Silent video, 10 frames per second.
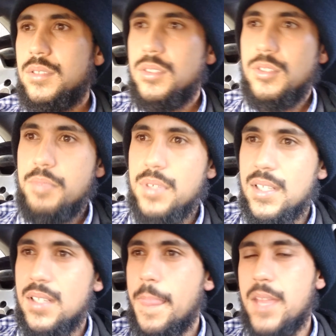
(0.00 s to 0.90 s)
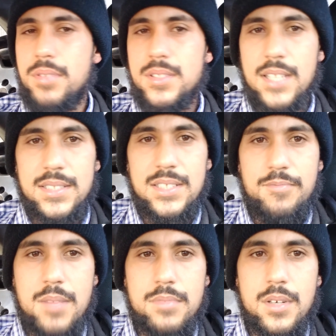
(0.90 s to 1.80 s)
to be a productive
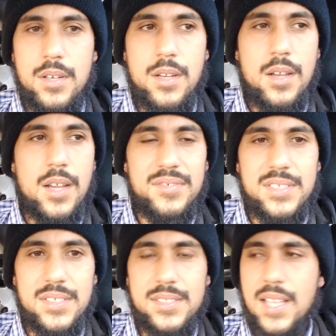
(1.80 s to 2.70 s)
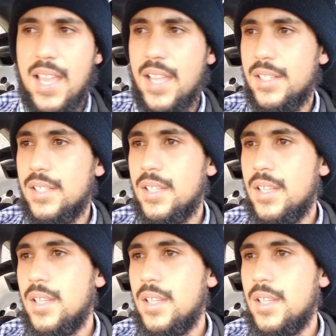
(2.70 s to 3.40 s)
member of society